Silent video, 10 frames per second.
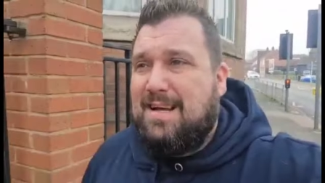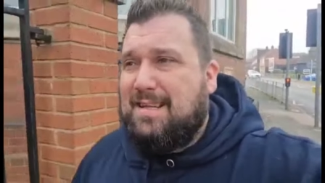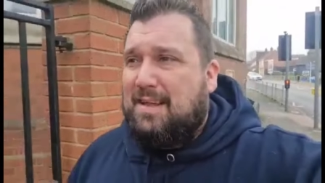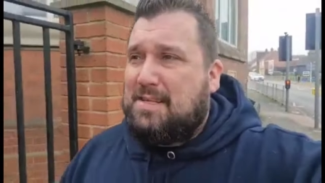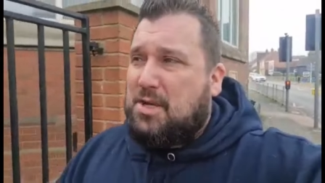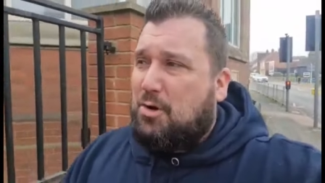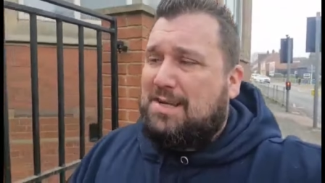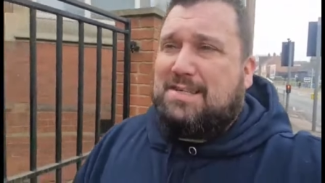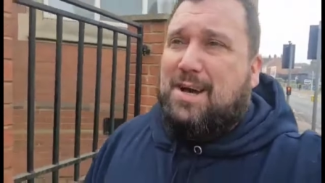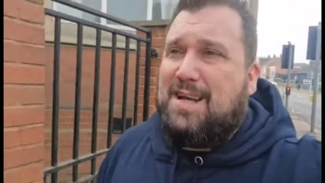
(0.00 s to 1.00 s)
nothing to
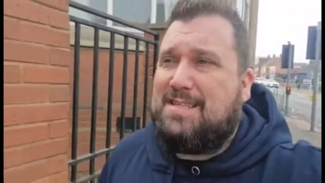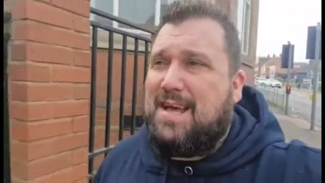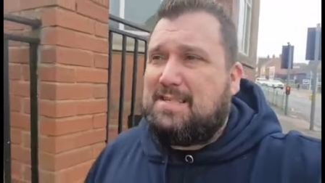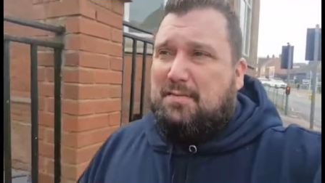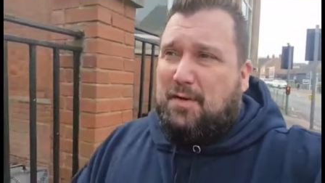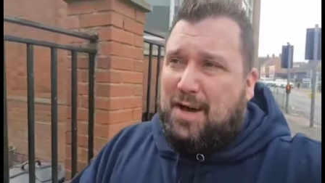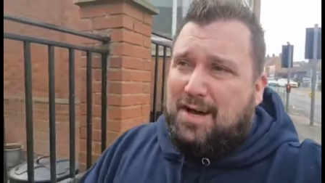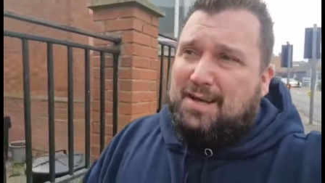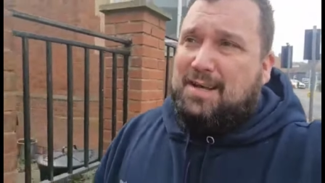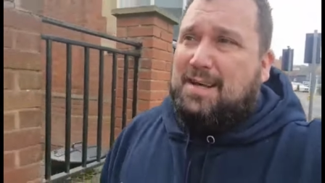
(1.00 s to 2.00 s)
criticise thus
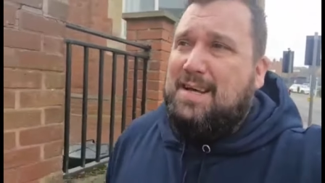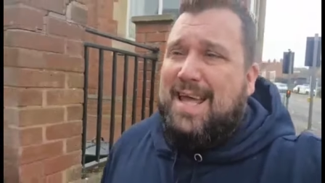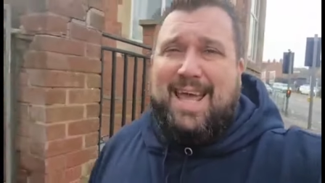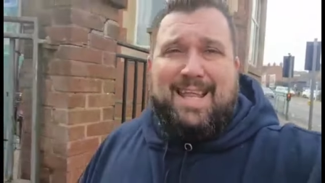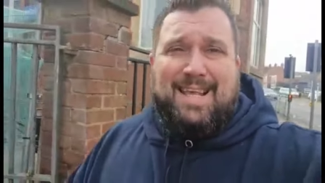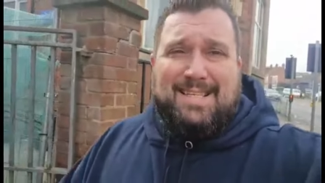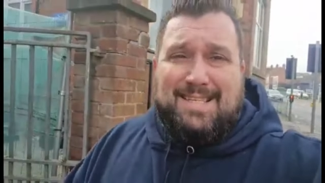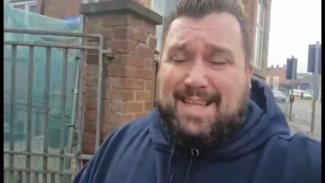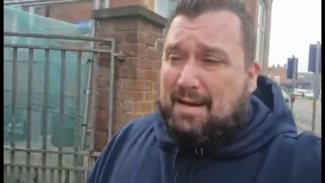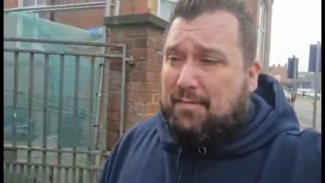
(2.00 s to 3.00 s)
far in
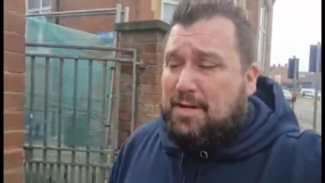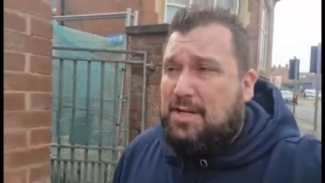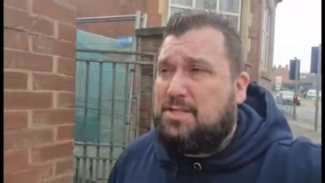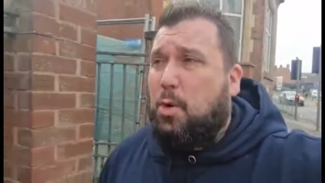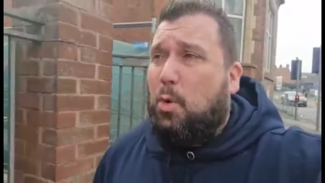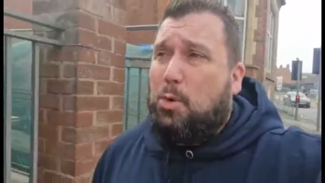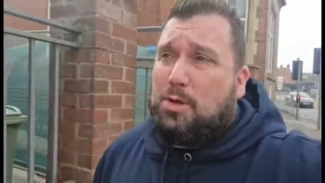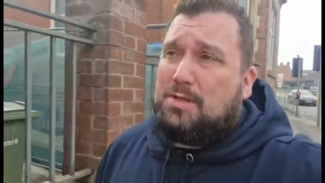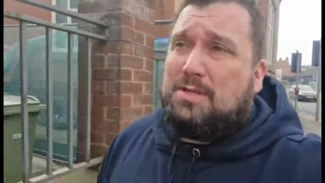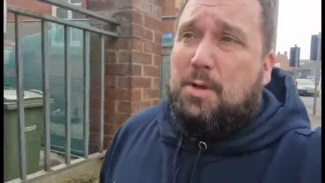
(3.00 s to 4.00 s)
Stafford at all,
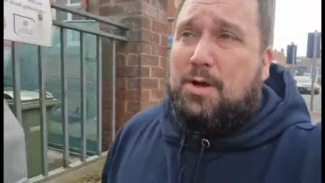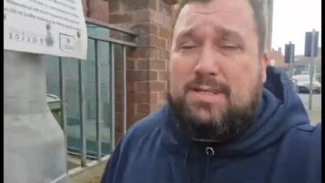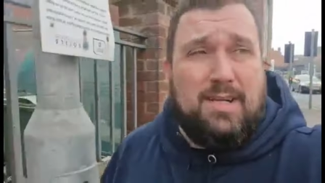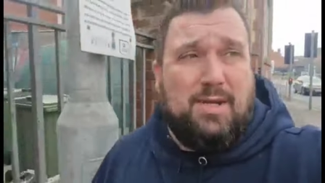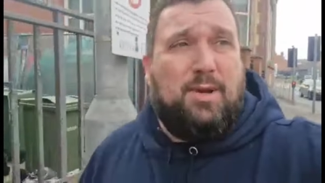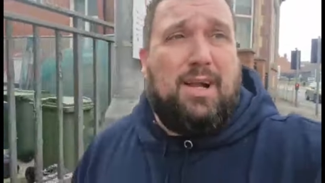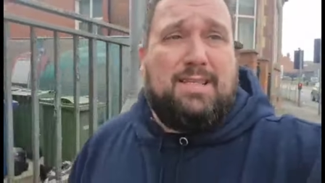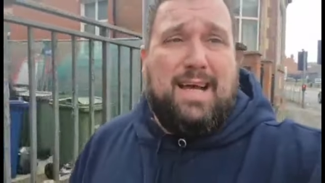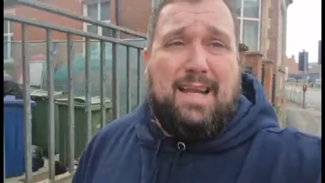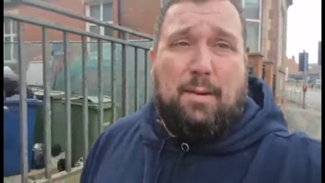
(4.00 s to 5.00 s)
to be honest. I do like
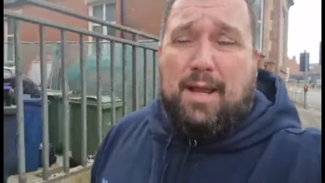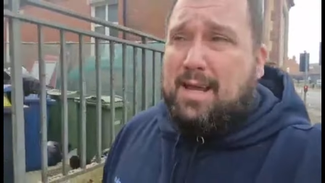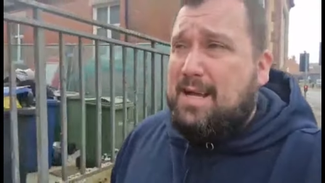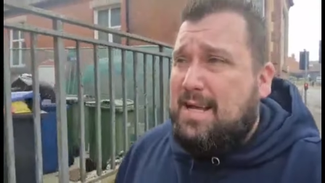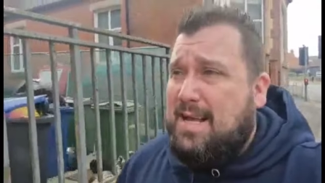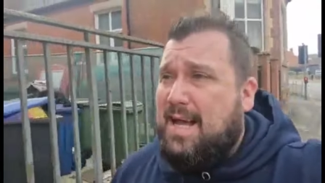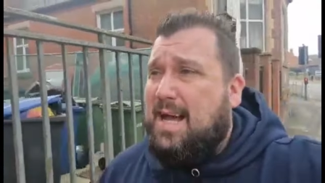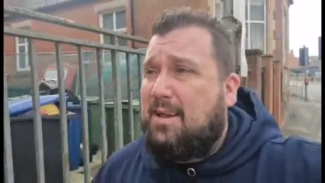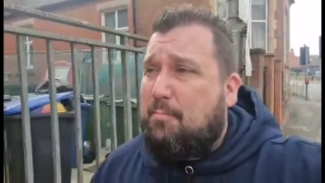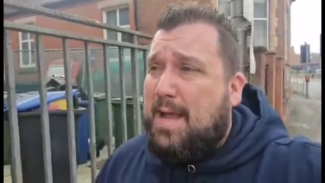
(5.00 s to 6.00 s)
the town anyway. Uh,
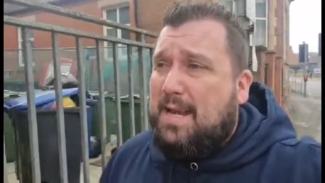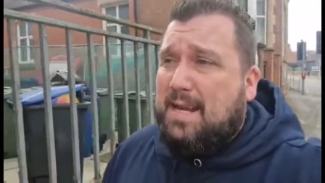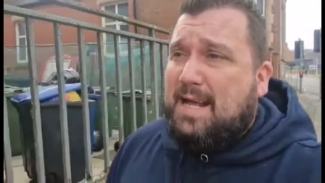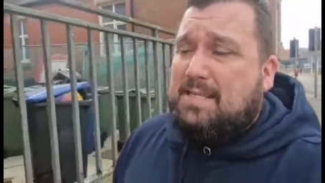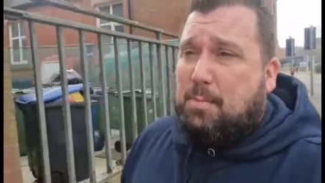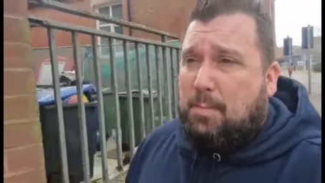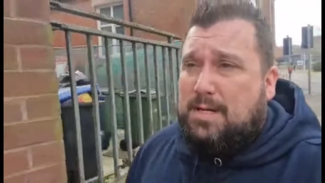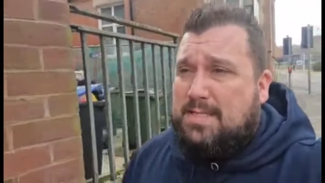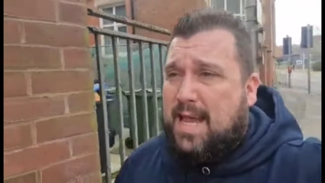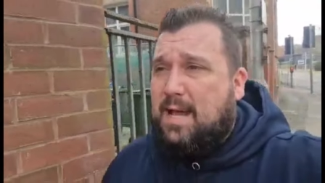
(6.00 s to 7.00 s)
and I've made it now to the bottom
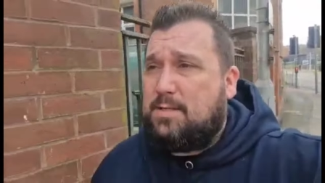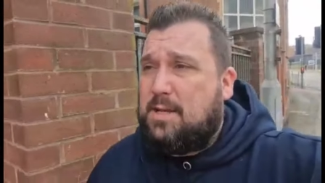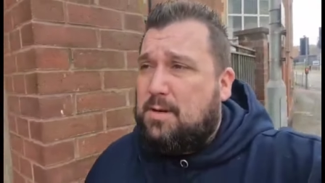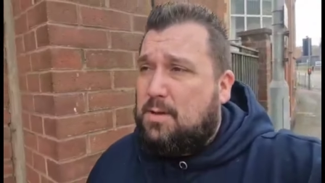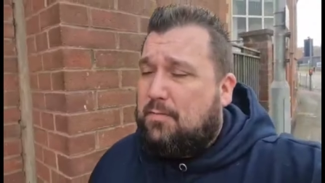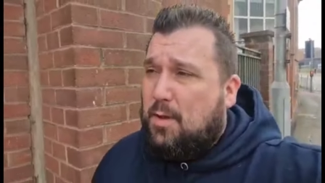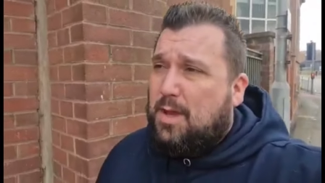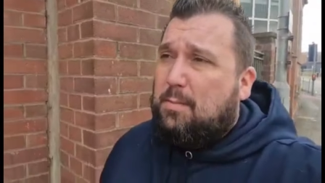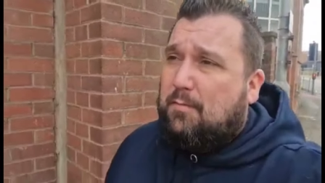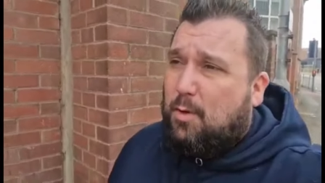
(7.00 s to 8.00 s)
of the town, so I'm going to do a few
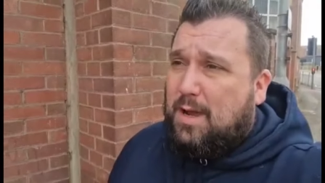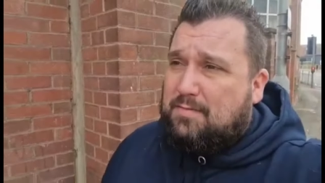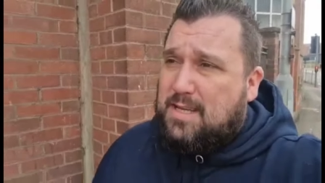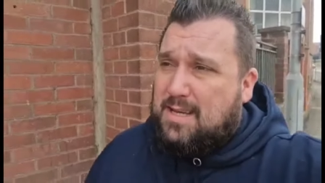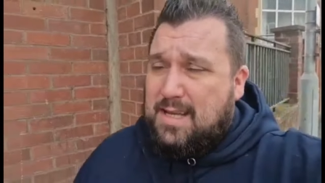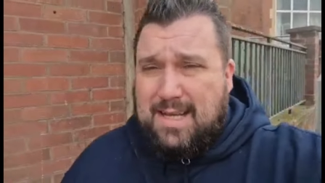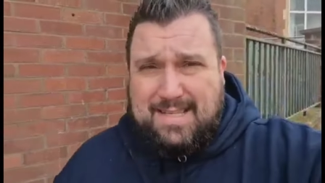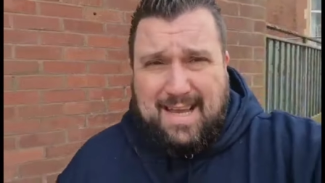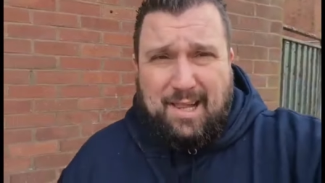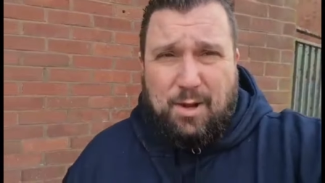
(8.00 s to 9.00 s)
here before we have to
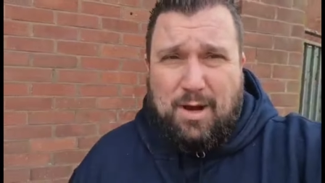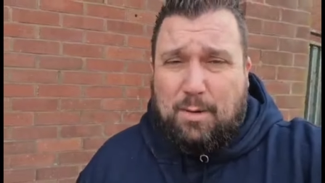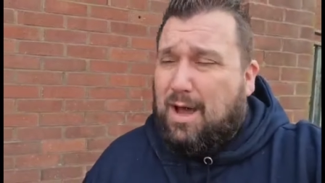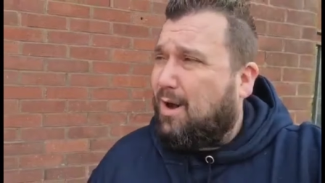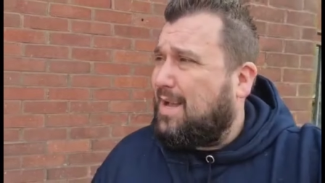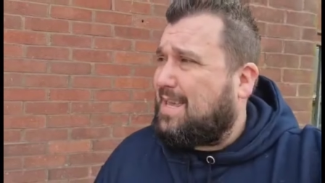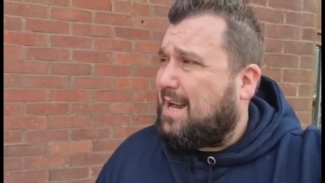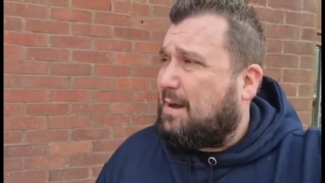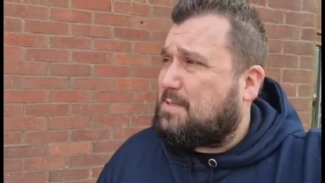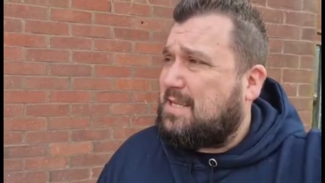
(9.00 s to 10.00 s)
take a long old hike
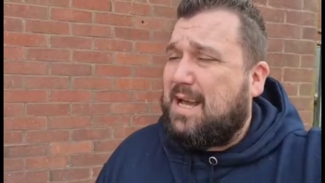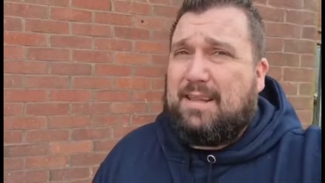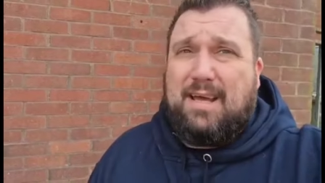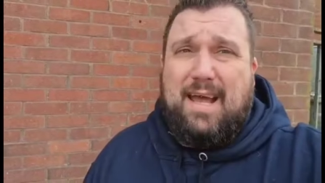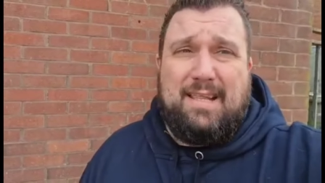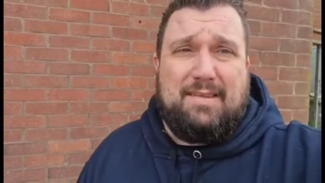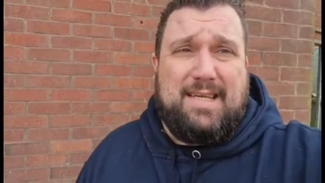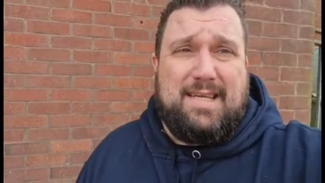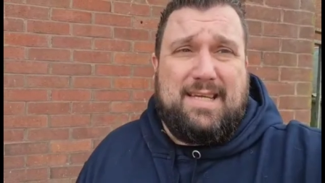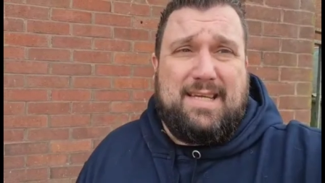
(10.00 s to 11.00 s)
up to the other end of town.